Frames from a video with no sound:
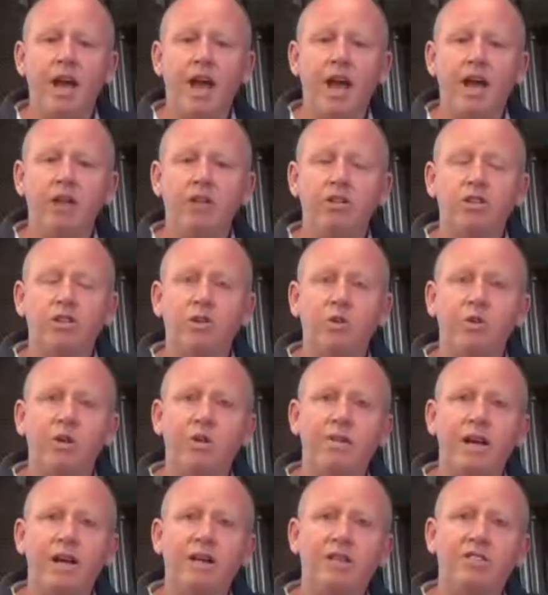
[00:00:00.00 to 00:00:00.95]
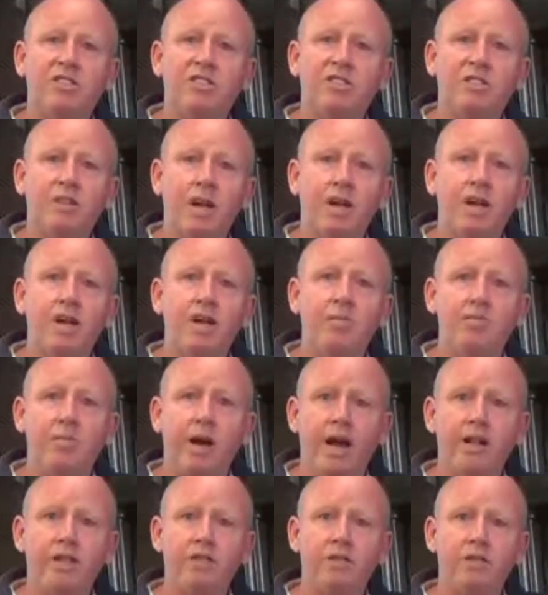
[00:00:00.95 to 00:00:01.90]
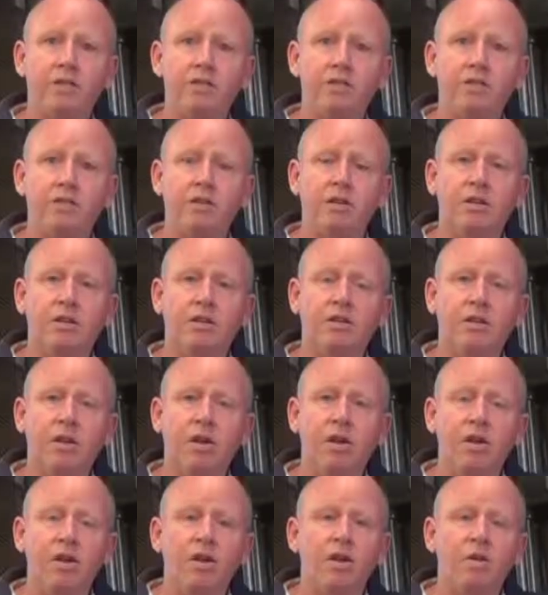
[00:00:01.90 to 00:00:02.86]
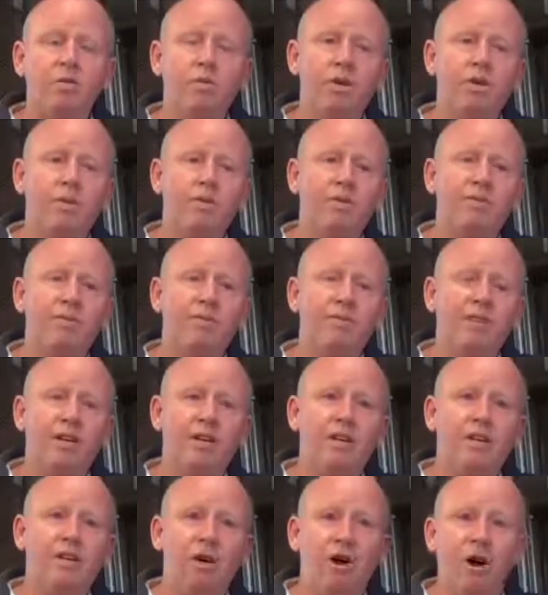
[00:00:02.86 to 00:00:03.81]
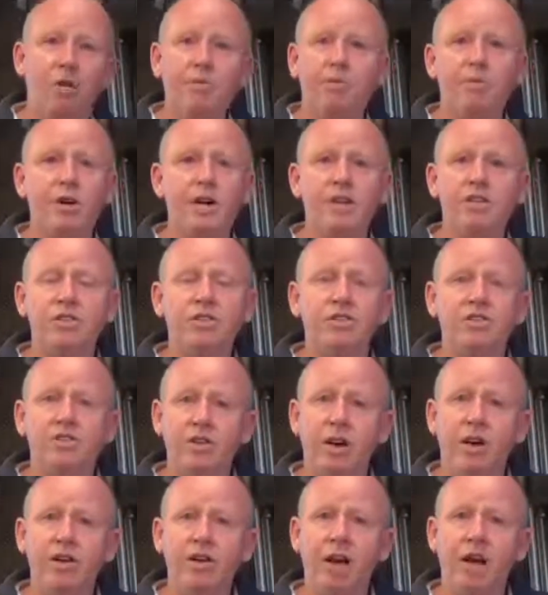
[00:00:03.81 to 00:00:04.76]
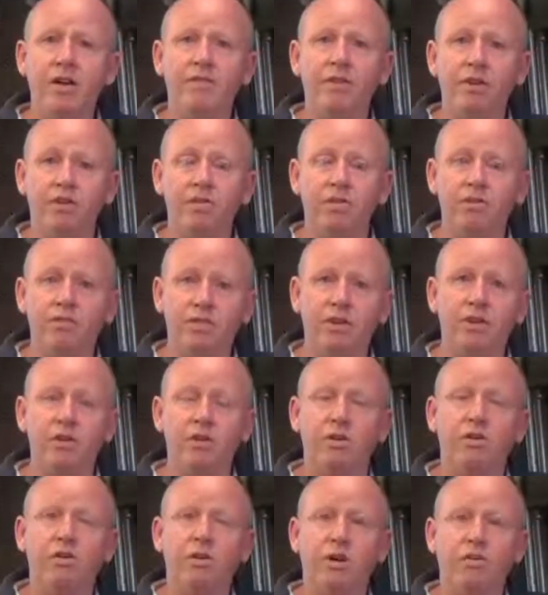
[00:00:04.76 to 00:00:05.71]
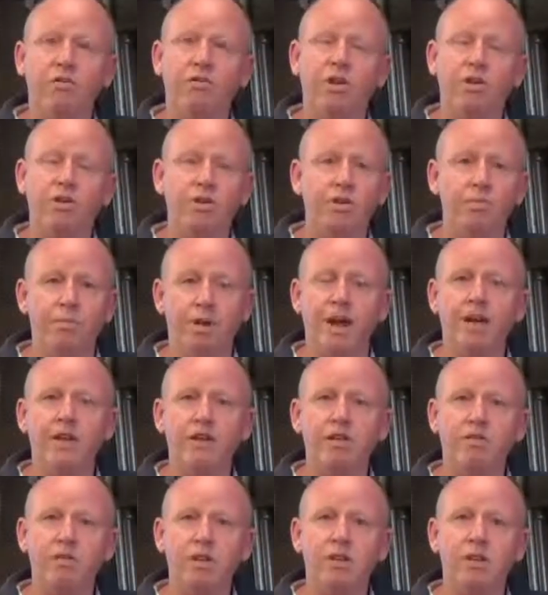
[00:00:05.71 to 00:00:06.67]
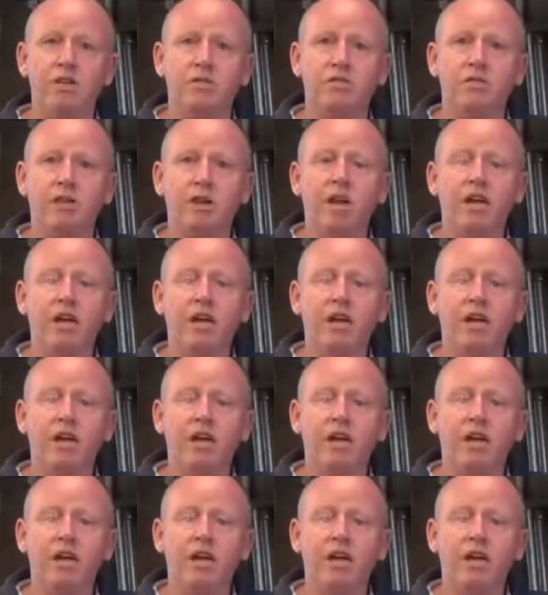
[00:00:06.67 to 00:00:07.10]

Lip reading: and I talked about selling maintenance. Well, operations don't have a good view of what maintenance is.